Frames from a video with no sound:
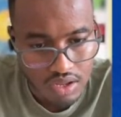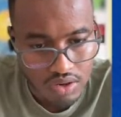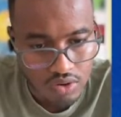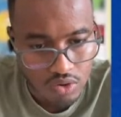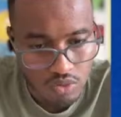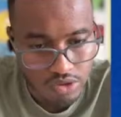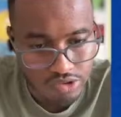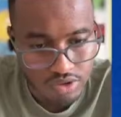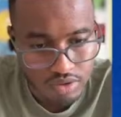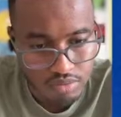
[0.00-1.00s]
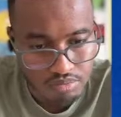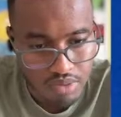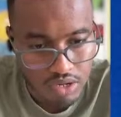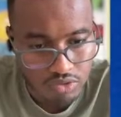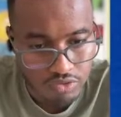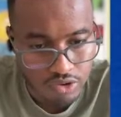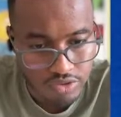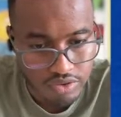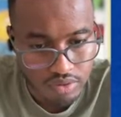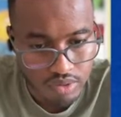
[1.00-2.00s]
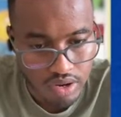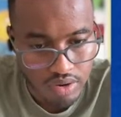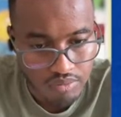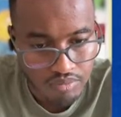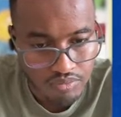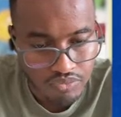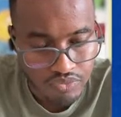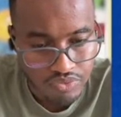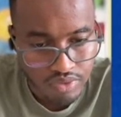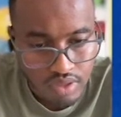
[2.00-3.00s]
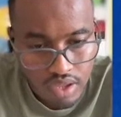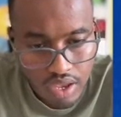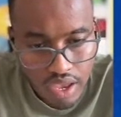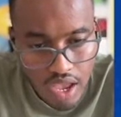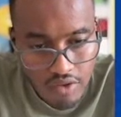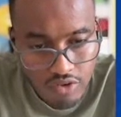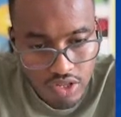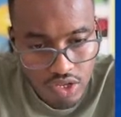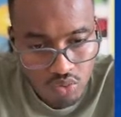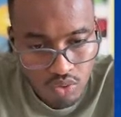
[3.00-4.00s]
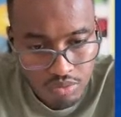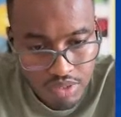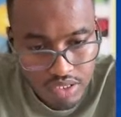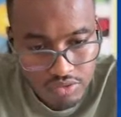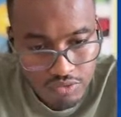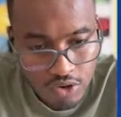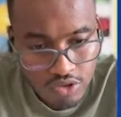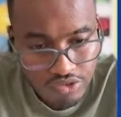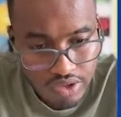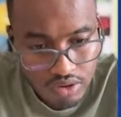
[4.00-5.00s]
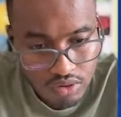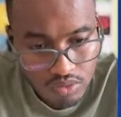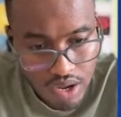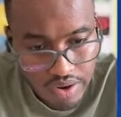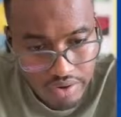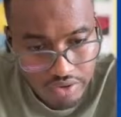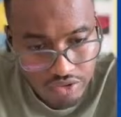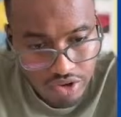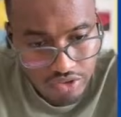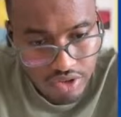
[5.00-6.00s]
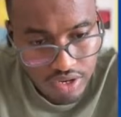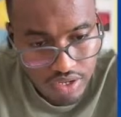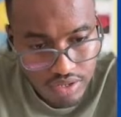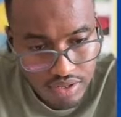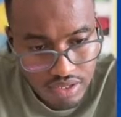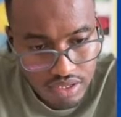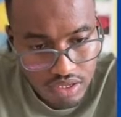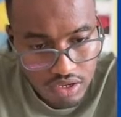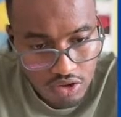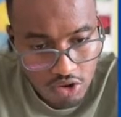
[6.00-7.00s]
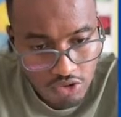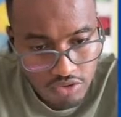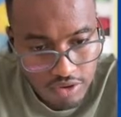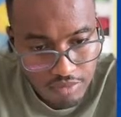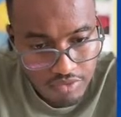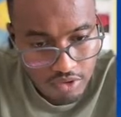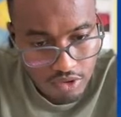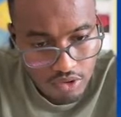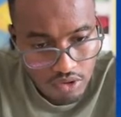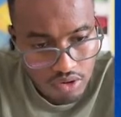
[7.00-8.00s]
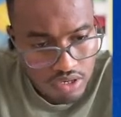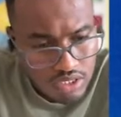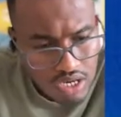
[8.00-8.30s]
No worries, back to voice anywhere. Everything we built focused on wiring injection detected in cursor before